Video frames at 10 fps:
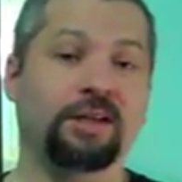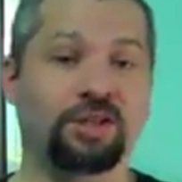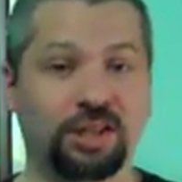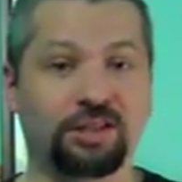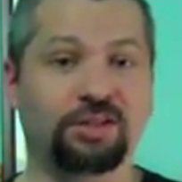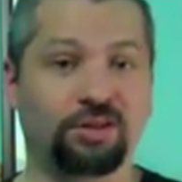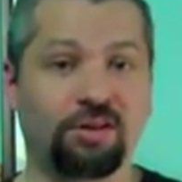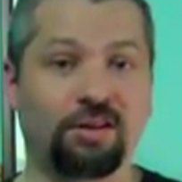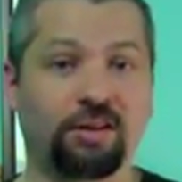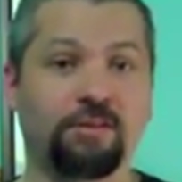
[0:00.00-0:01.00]
the chances
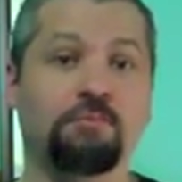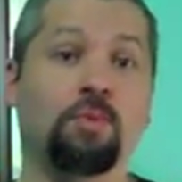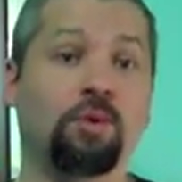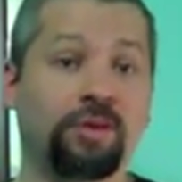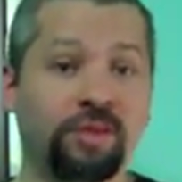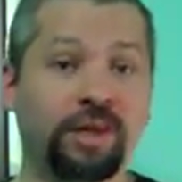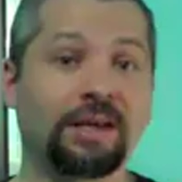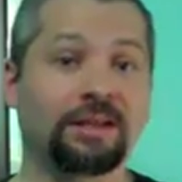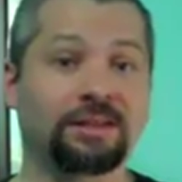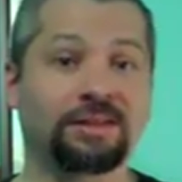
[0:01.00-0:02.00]
are more
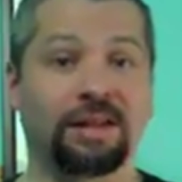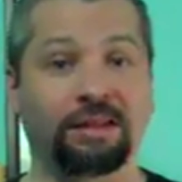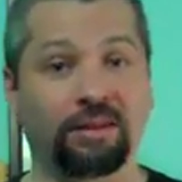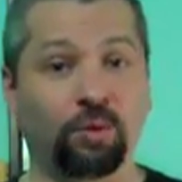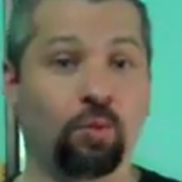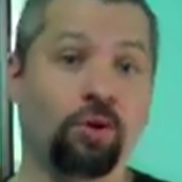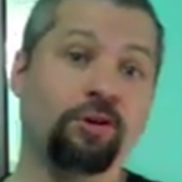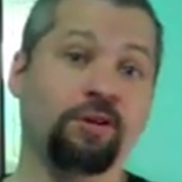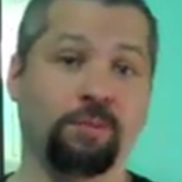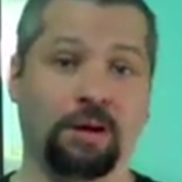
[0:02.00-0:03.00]
things that they
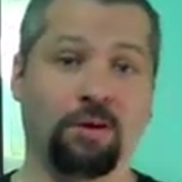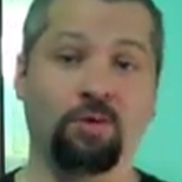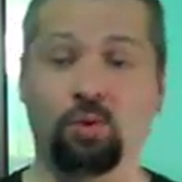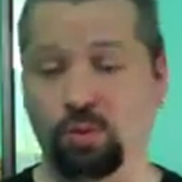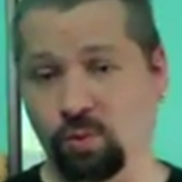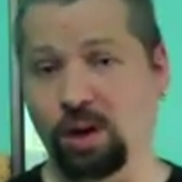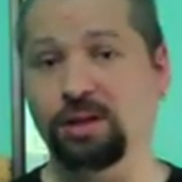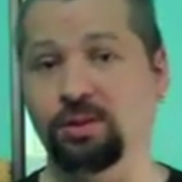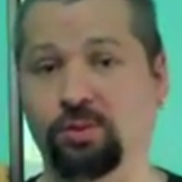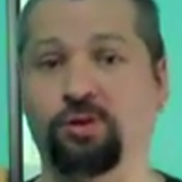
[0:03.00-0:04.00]
worry about or
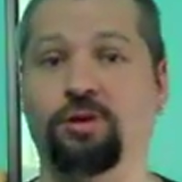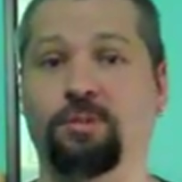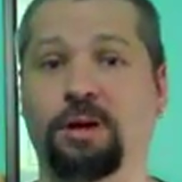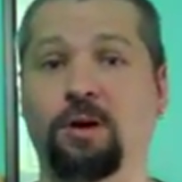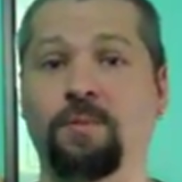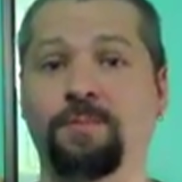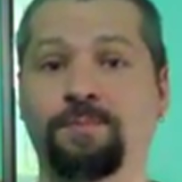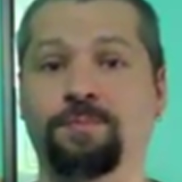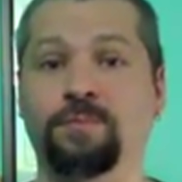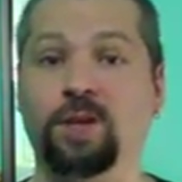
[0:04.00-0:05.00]
want to worry about
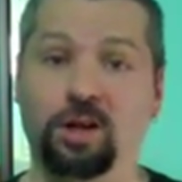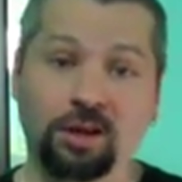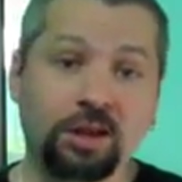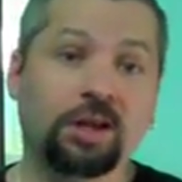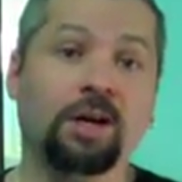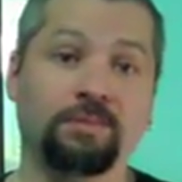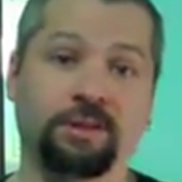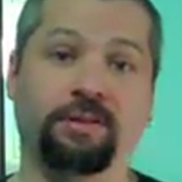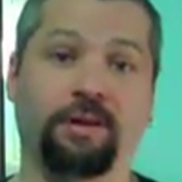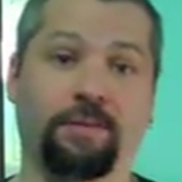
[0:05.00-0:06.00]
are going to come
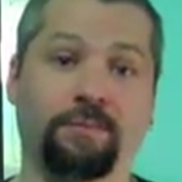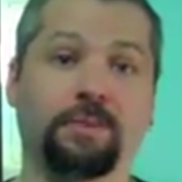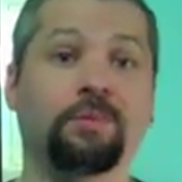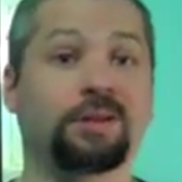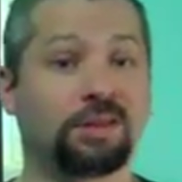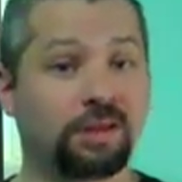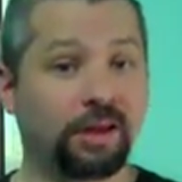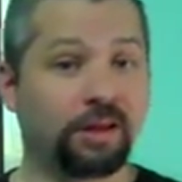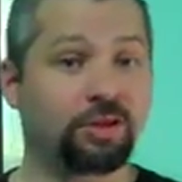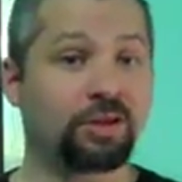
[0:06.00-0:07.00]
to them, because
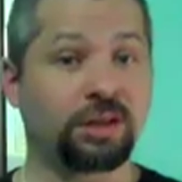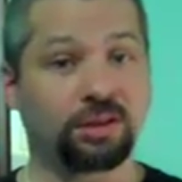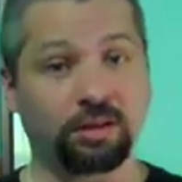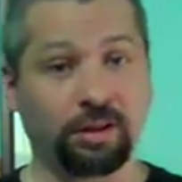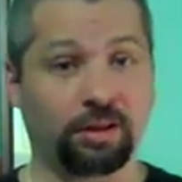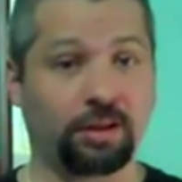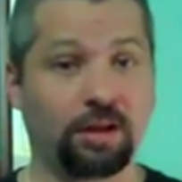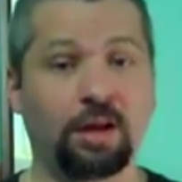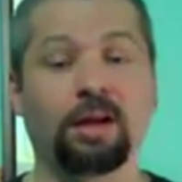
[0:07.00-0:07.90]
like attracts like.